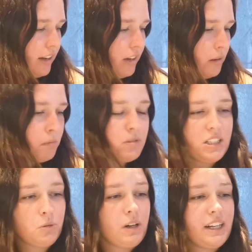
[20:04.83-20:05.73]
Um, I'm
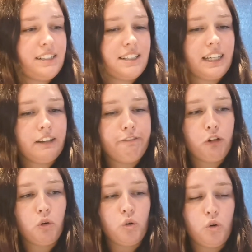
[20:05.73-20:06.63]
still waiting
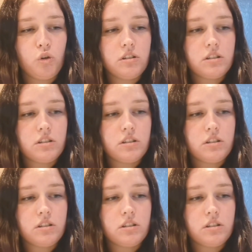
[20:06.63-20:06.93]
for